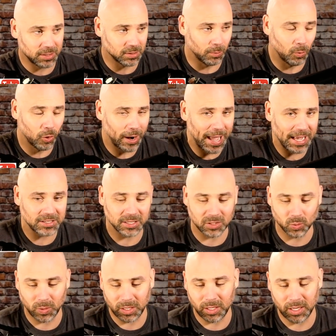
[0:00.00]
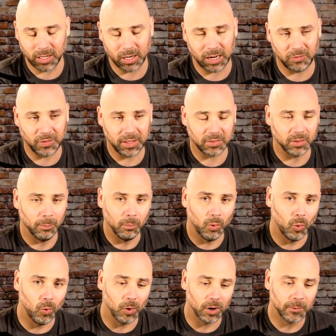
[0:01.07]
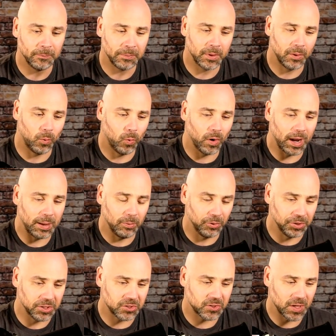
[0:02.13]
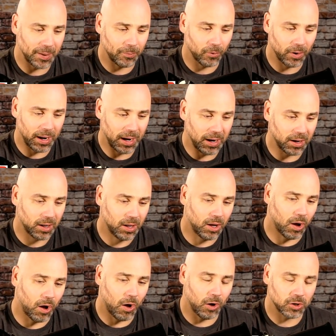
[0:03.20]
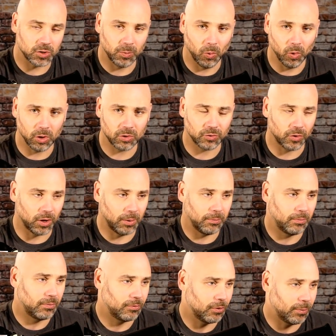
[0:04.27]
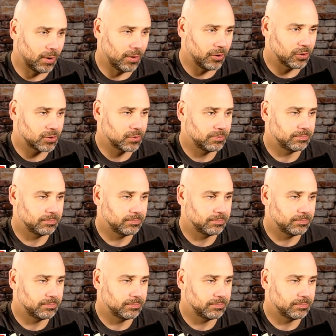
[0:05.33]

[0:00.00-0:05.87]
The more access we get, I think the more we're able to separate Hog Sports from others